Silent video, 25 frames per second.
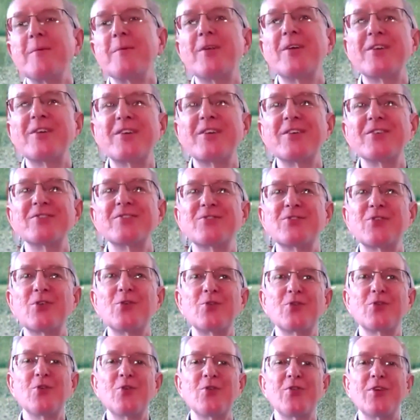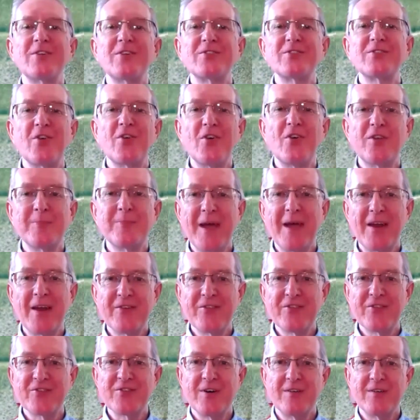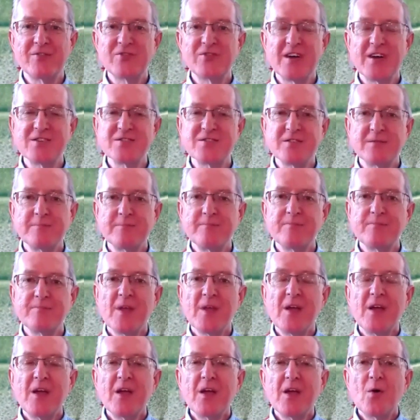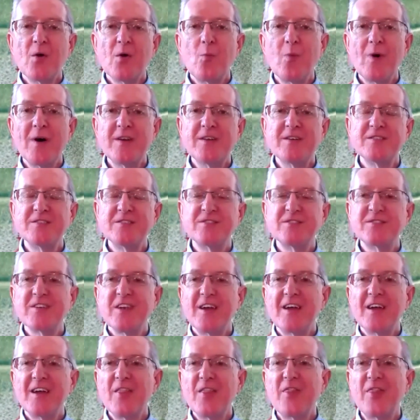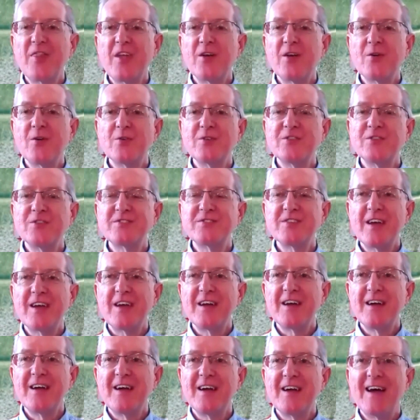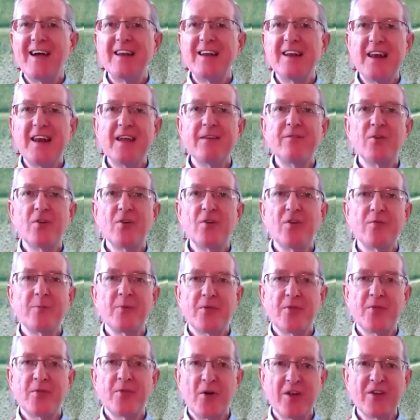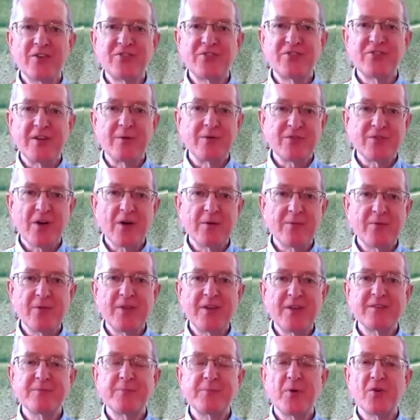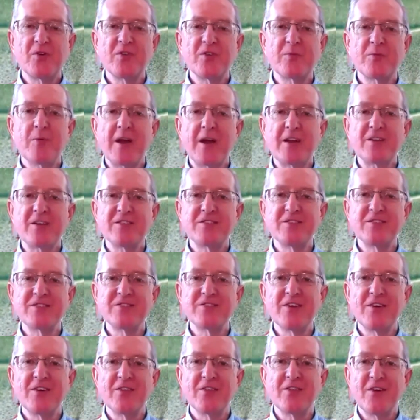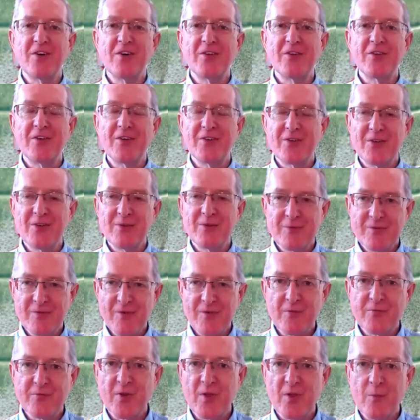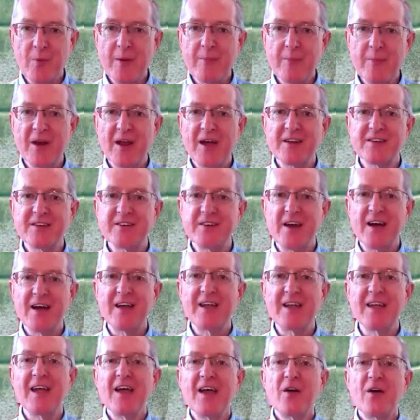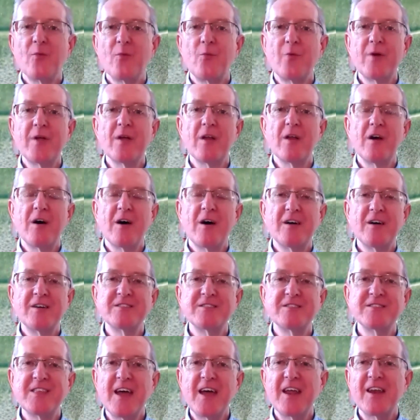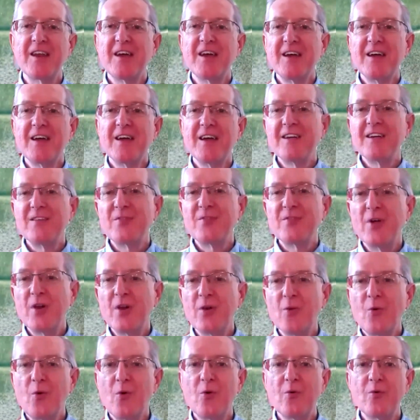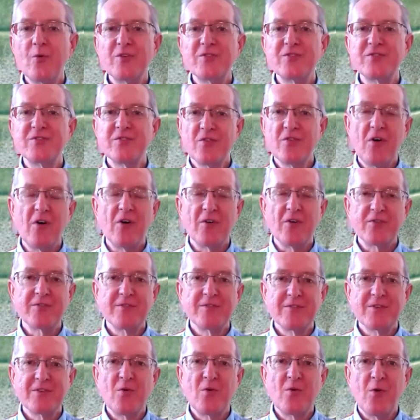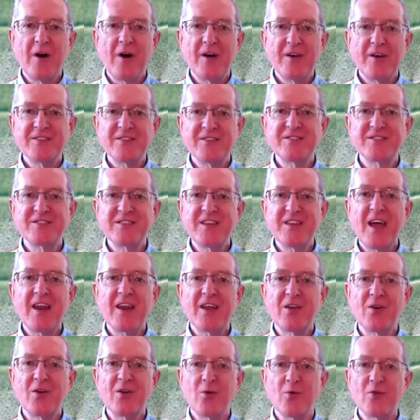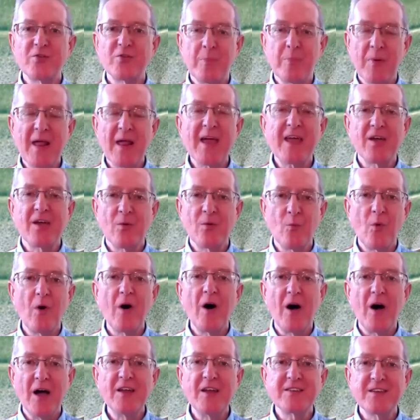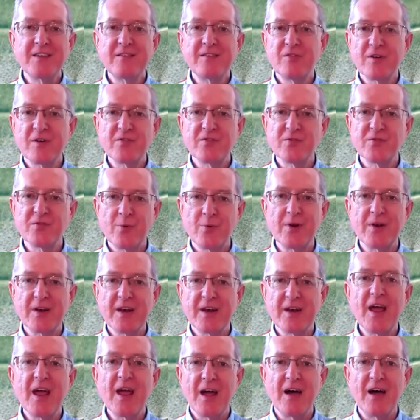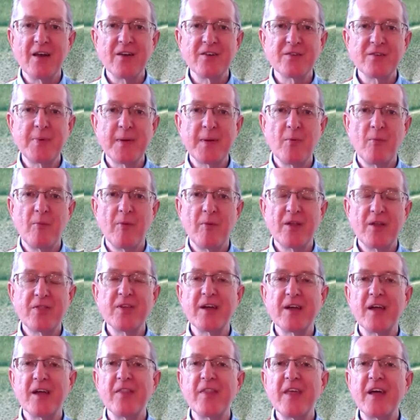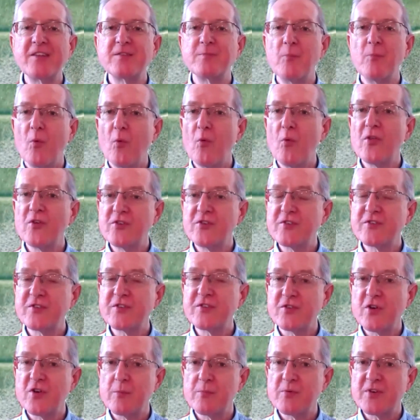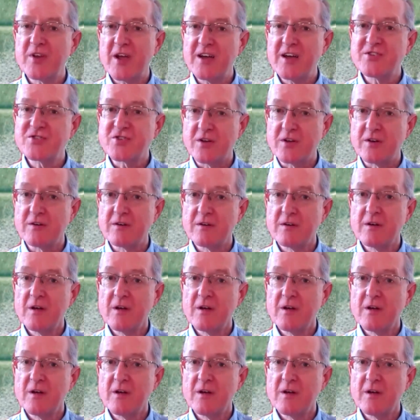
Because two things occur to me out of this conversation. One is there is a level of mythology, which hopefully the experienced practitioners involved in the webinar today realize, that the law is not quite as static or as black and white, even if it's written down, as people might think. And that's more than just interpretation.